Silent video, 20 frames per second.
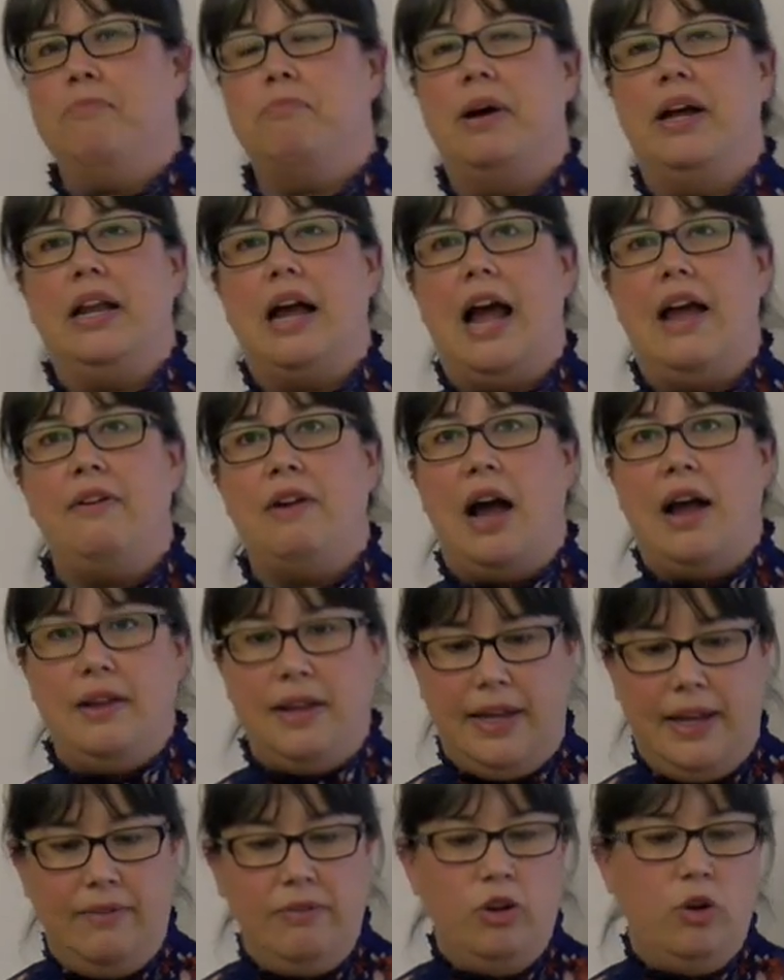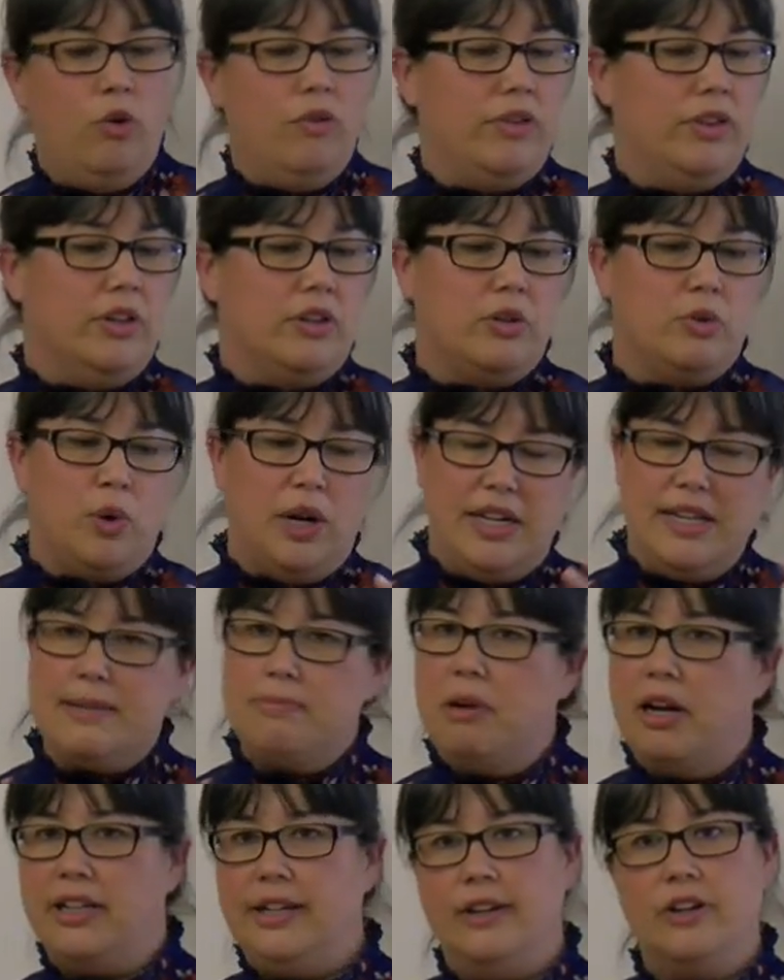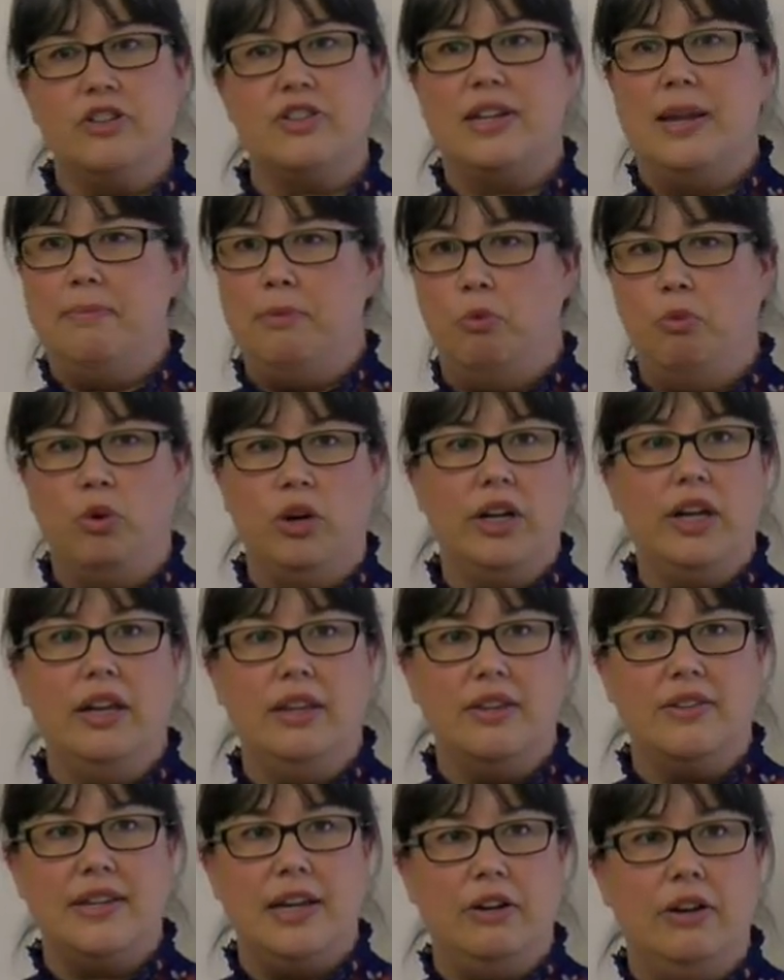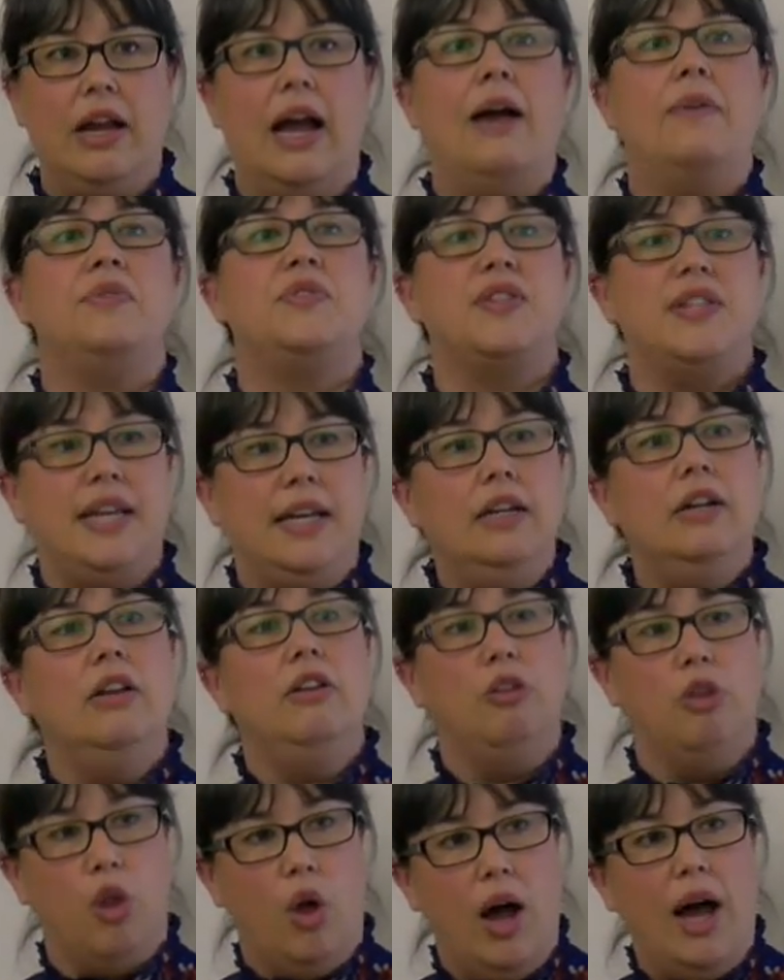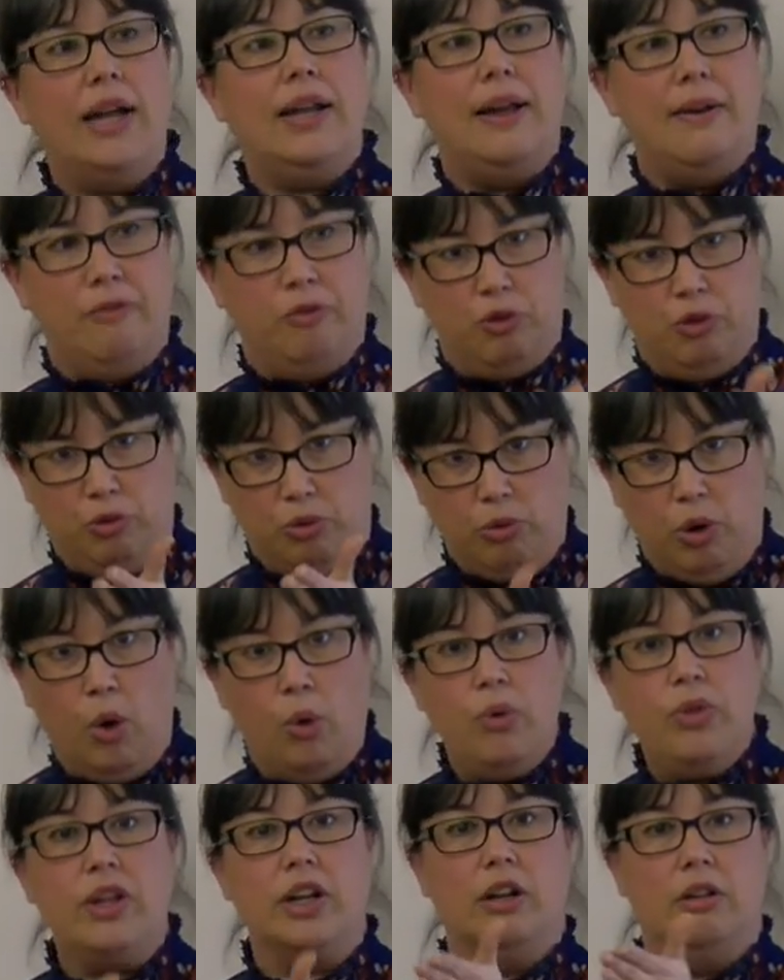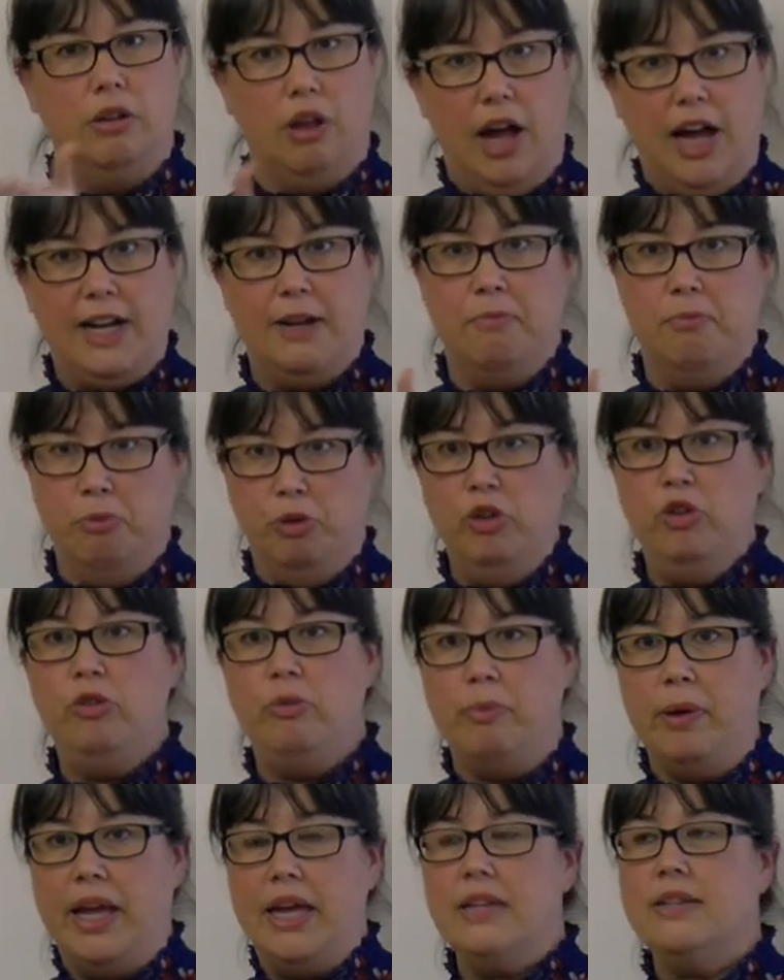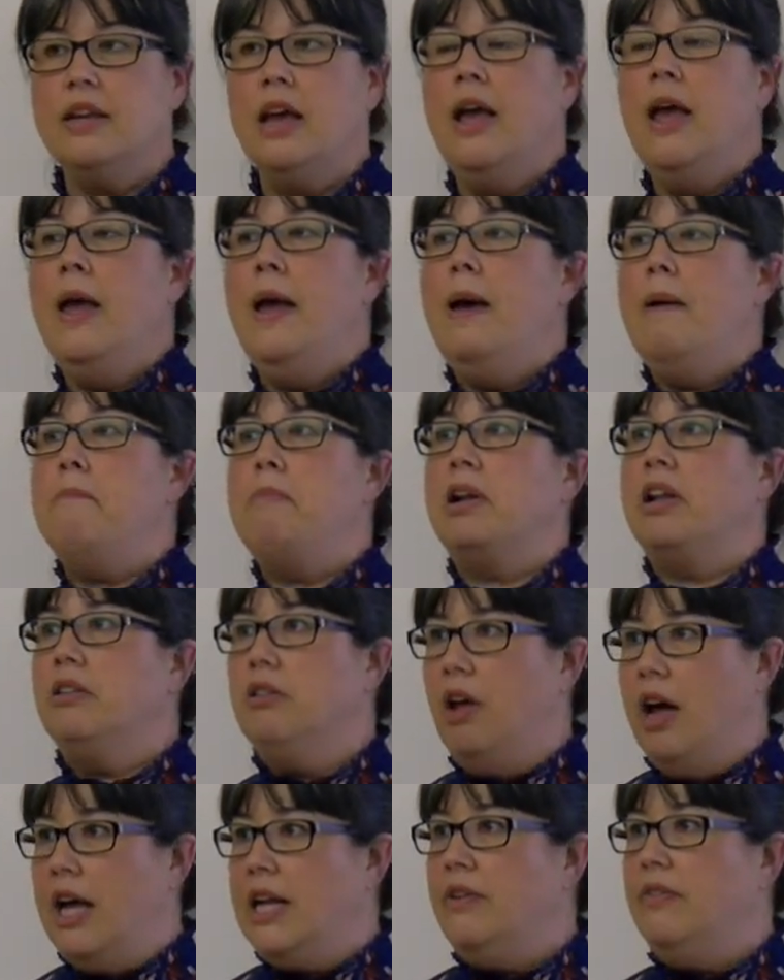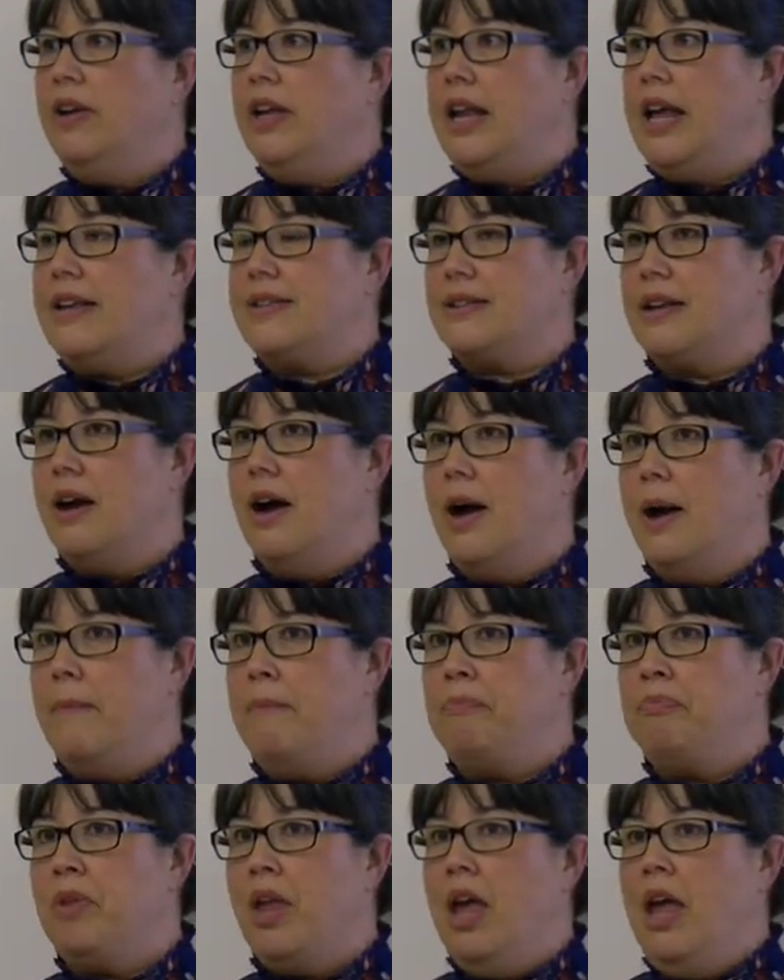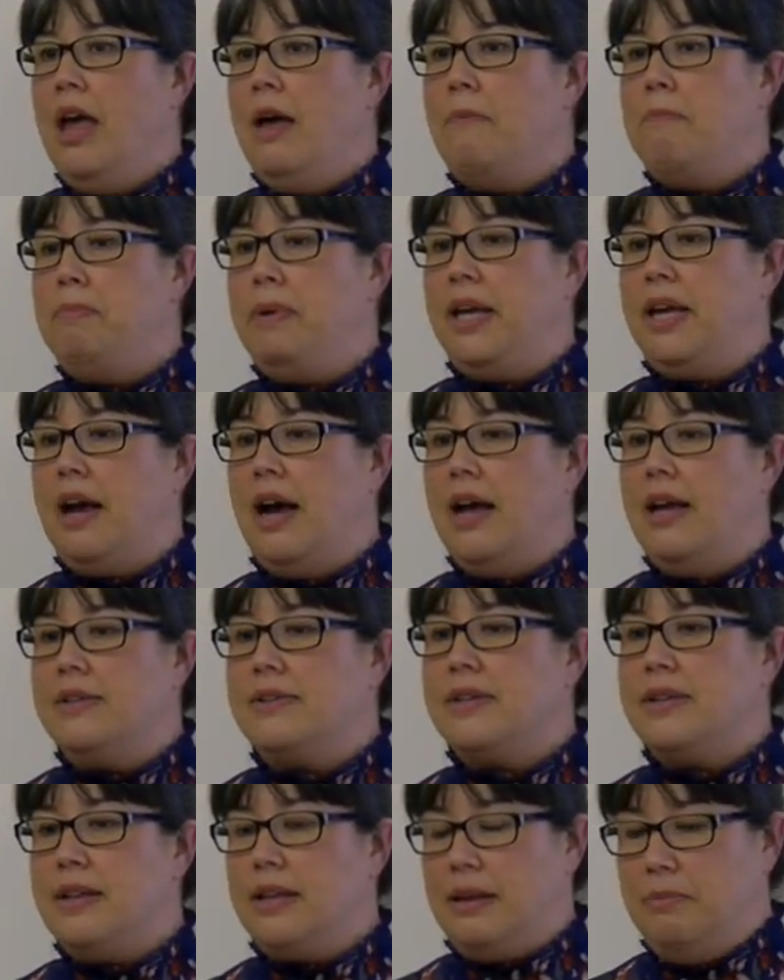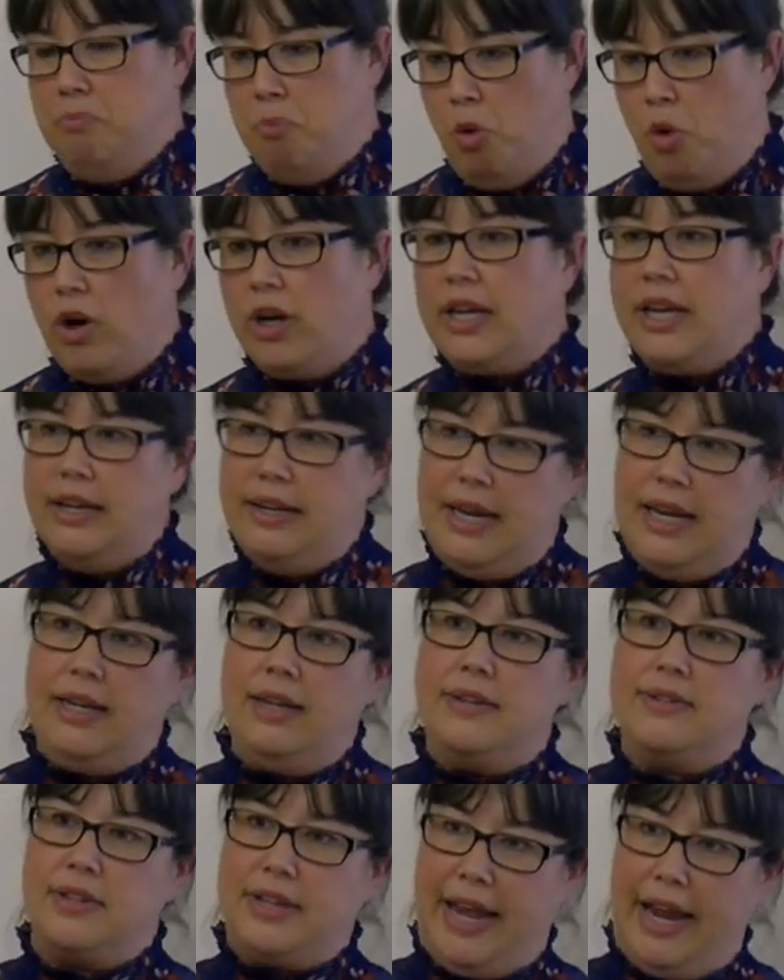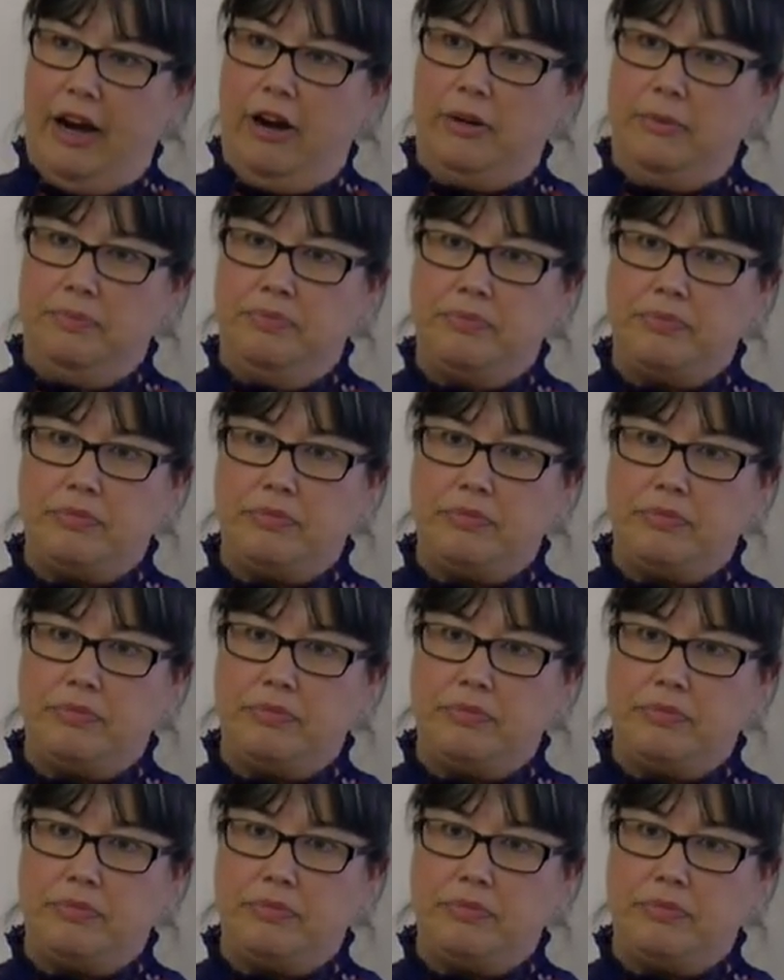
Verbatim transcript: But I, I, even over the 20 some odd years that I've been working in this area, I've seen a lot of growth and a lot of movement, but a lot of it has come because more Canadians care.